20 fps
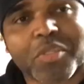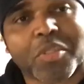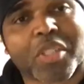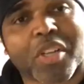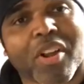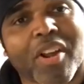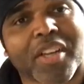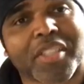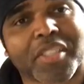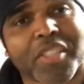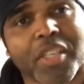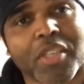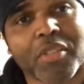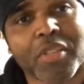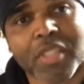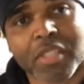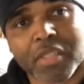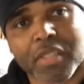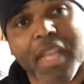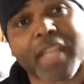to a car show
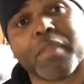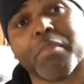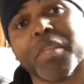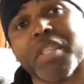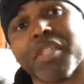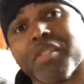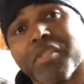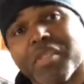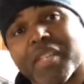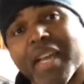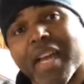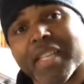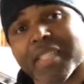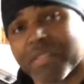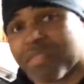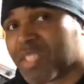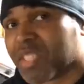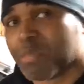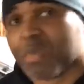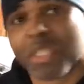so I can meet you guys. If
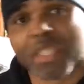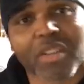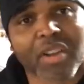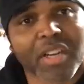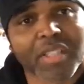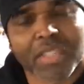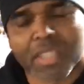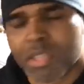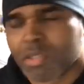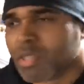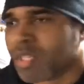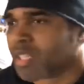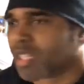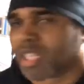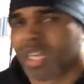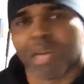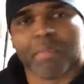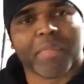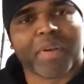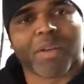you see me at a car show,
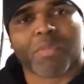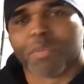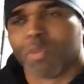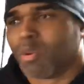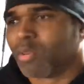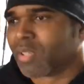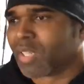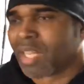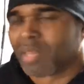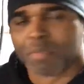come up, roll